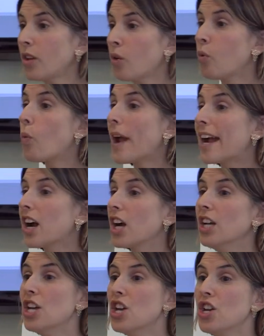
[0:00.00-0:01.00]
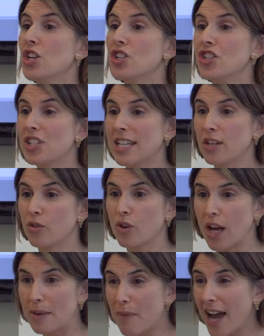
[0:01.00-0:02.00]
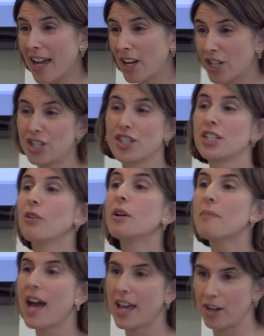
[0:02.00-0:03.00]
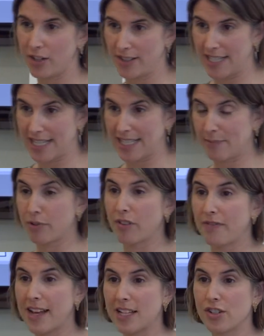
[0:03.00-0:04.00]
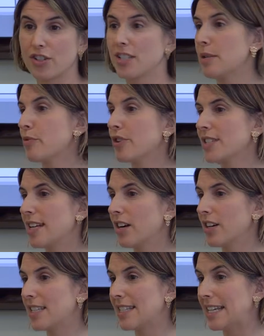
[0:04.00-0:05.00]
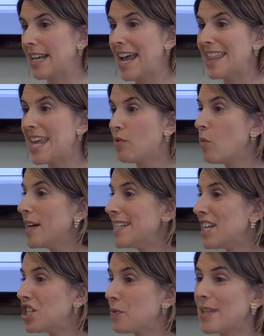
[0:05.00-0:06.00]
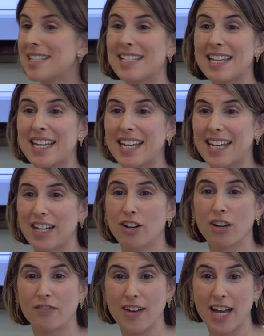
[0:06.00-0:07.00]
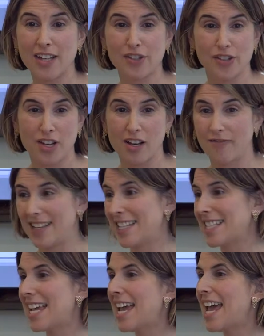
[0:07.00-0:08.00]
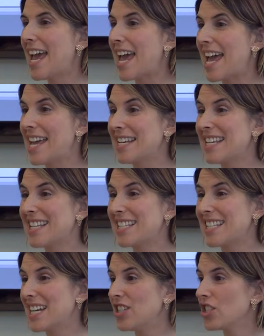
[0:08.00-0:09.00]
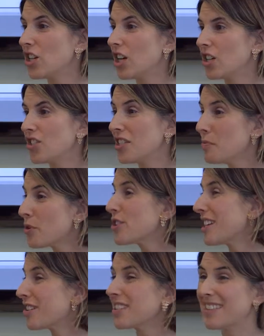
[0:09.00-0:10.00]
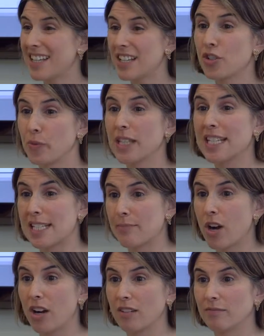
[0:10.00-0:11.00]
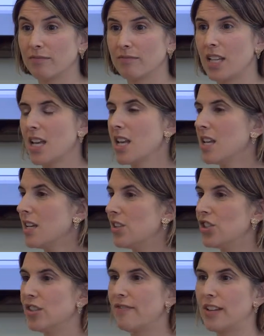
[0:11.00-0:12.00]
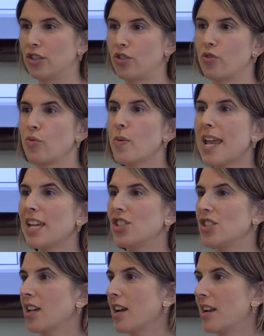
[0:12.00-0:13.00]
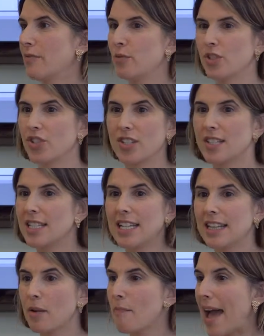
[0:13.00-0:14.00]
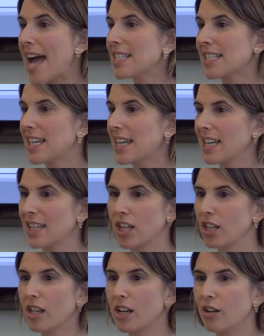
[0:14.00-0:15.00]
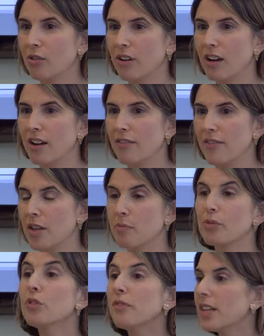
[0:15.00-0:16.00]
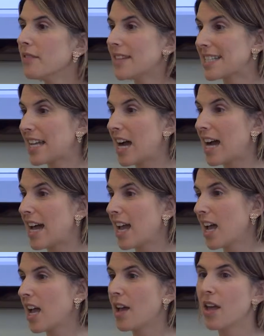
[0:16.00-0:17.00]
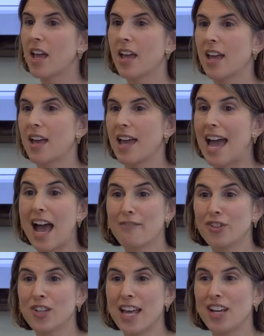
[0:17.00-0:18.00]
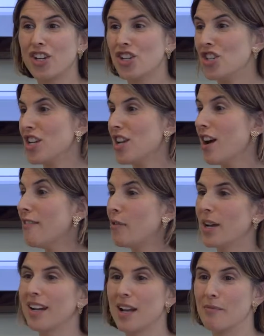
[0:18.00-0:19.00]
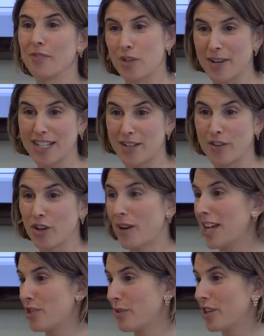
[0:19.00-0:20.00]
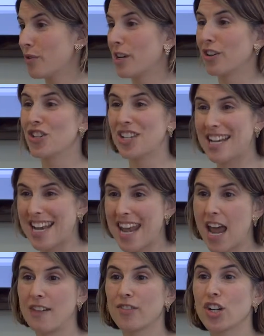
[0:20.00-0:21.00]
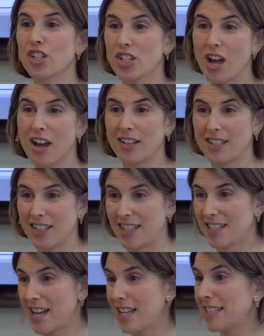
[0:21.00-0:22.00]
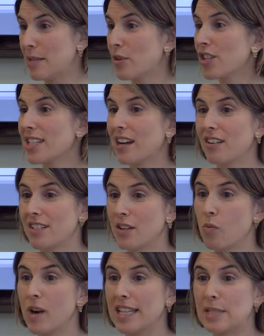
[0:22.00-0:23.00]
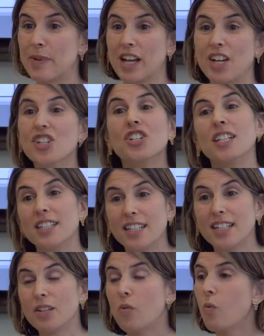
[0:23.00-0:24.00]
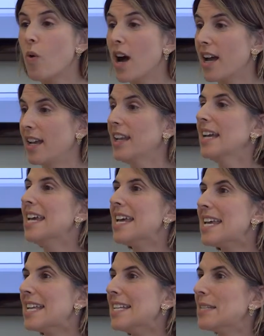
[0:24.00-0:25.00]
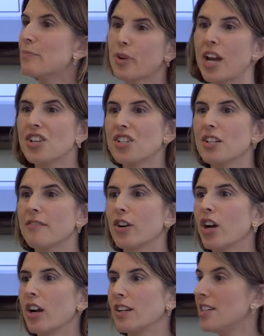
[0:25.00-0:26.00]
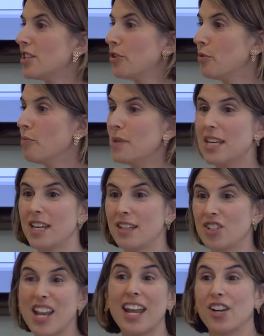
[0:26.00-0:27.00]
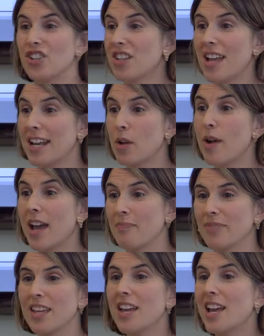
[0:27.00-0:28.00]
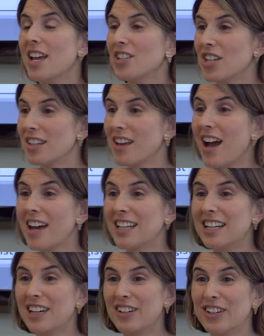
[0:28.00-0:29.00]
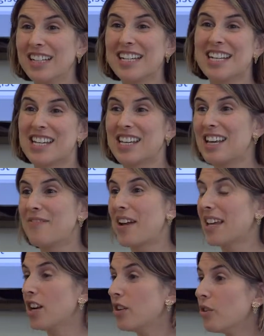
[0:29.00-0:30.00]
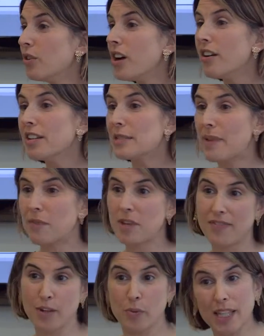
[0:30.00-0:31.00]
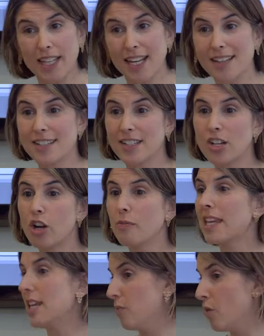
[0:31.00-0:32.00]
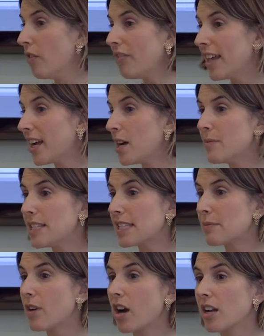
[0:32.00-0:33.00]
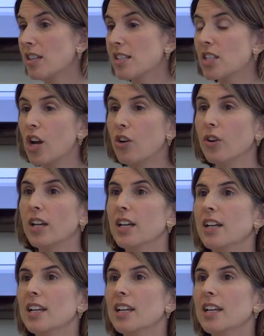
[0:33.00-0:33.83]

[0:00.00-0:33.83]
where she admired, she so admired this professor, Seymour Sarason. And then one day she was sitting in her advisor's office and he said to her, Seymour Sarason you're really smart. She felt great. She kind of was just sitting there basking in the glow of the approval of this guy. After that, she avoided him for the rest of her graduate career. She never talked to this guy, Seymour Sarason, once because she didn't want his impression of her to be changed in any way. she thought, you know, if I, you know, who knows, maybe if he really gets to know me, he won't think I'm as smart. So